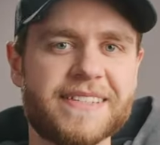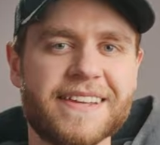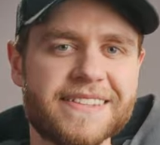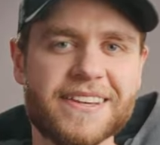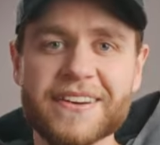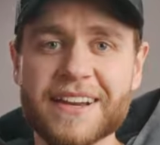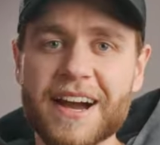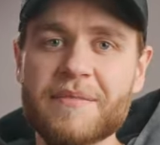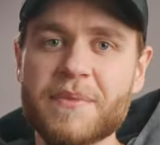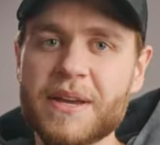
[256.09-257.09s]
It's gonna
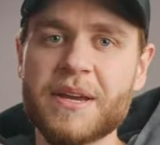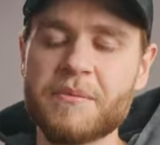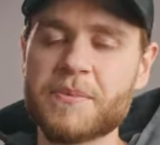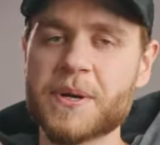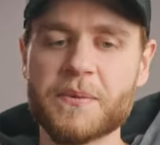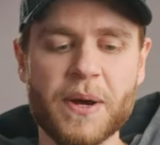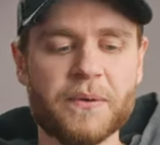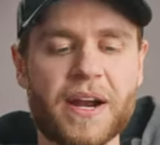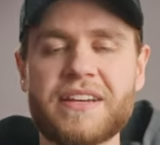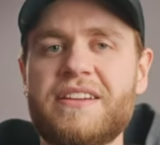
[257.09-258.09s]
come pretty
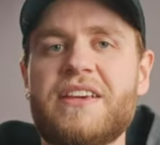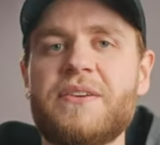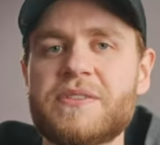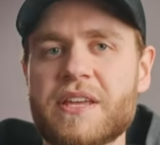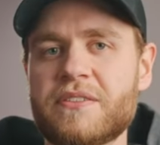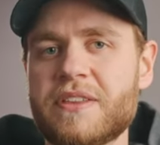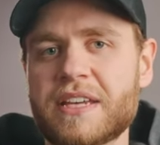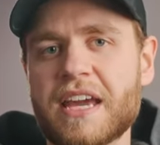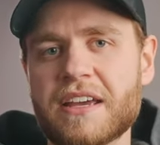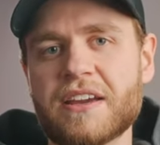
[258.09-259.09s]
well ready to use other
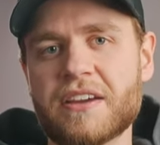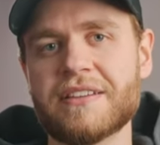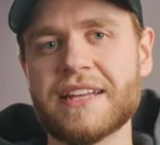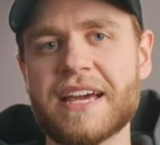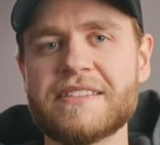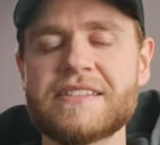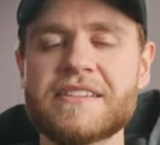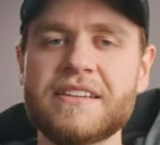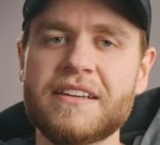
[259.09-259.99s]
than getting a good lens.